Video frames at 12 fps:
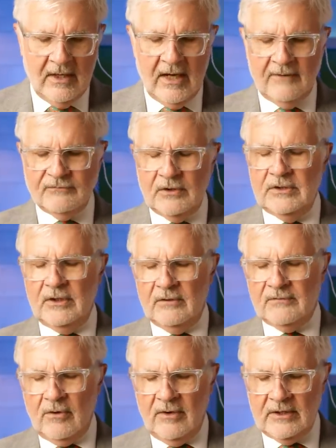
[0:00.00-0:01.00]
After a
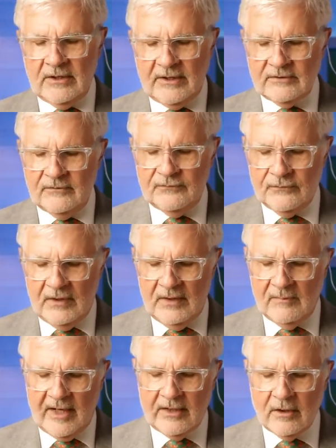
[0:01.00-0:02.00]
year of going lectin
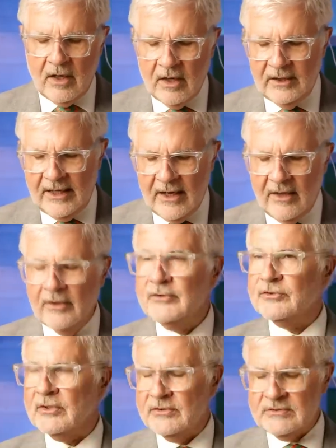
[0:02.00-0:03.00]
free, my
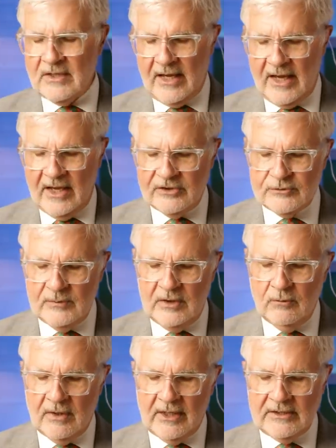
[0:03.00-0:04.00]
cardiologist asked
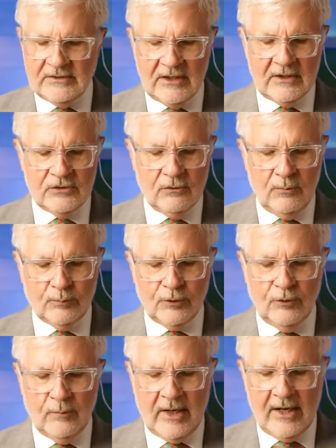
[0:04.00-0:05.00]
me what I did to
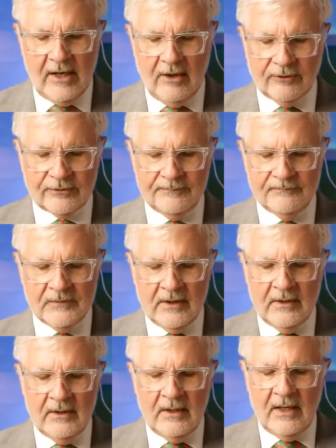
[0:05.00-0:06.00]
improve my health.
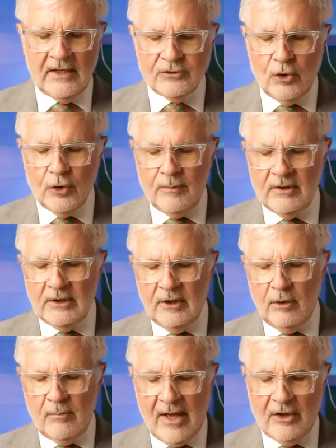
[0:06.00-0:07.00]
I told him a
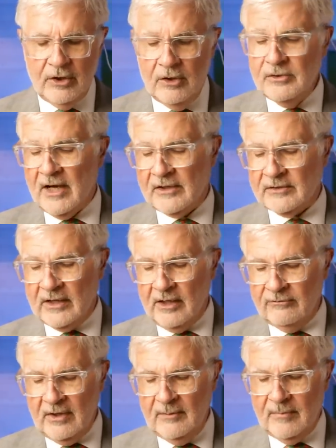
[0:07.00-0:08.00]
little about you, Dr.
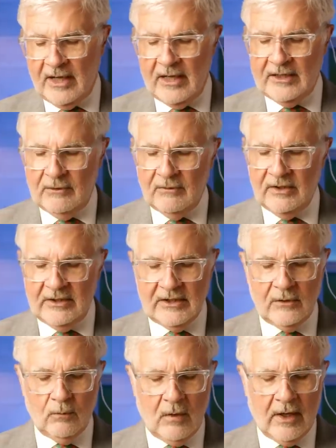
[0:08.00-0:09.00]
Gundry, but he really
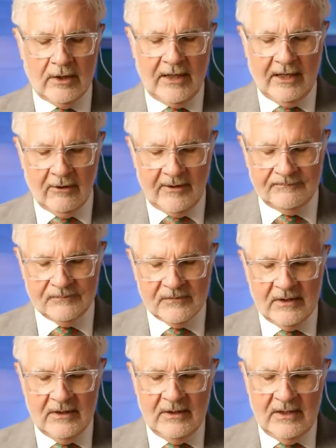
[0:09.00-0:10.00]
didn't want to hear it.
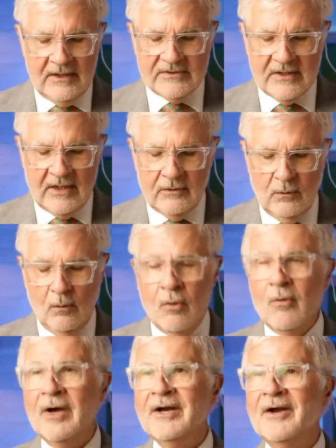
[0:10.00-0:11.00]
He said,
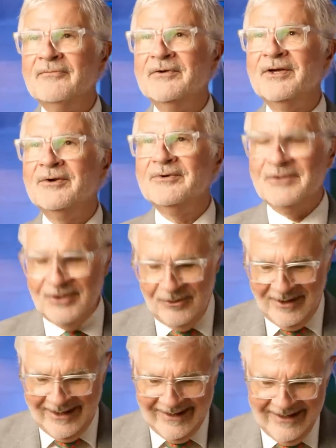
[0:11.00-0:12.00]
Whatever you're
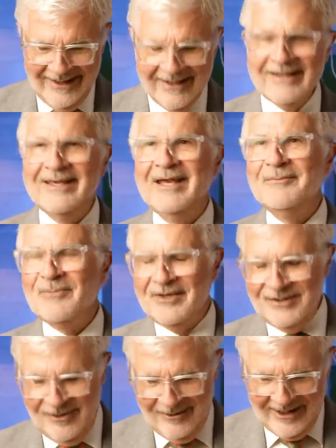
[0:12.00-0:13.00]
doing,
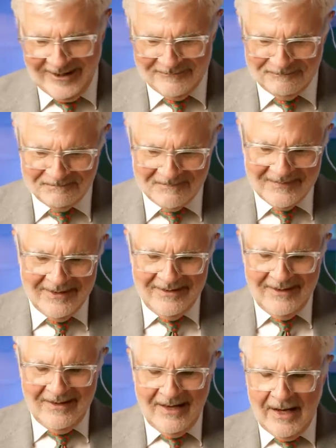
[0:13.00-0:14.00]
keep doing it.
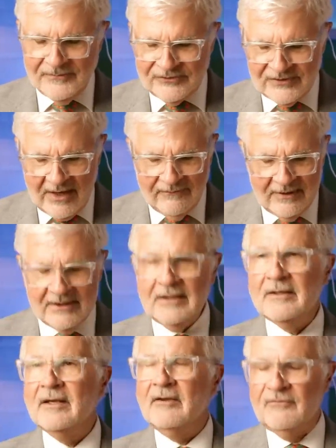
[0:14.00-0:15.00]
I'm
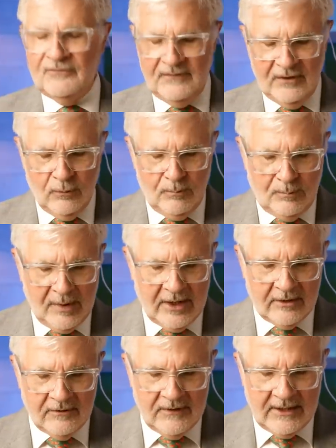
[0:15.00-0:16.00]
70 and feel
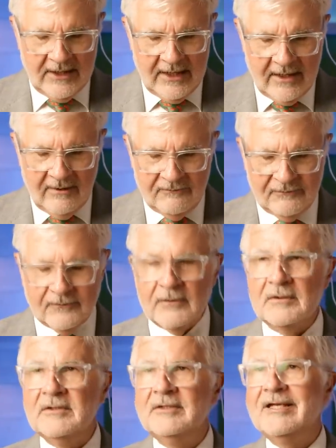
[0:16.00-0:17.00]
better than I have
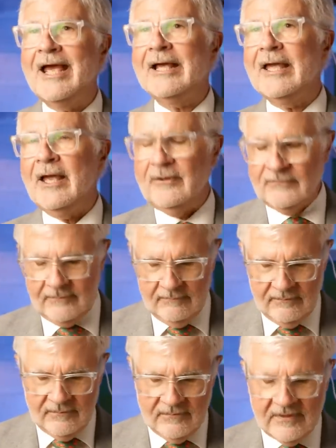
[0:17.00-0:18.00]
for decades.
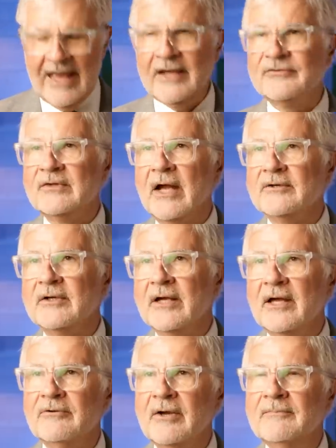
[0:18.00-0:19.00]
Thanks, Dr.
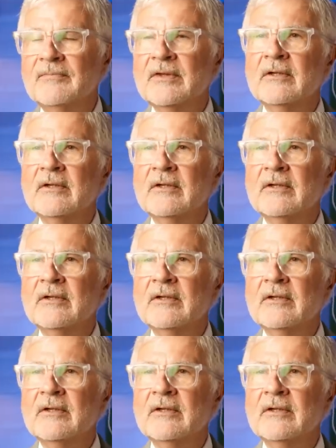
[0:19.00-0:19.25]
Gundry.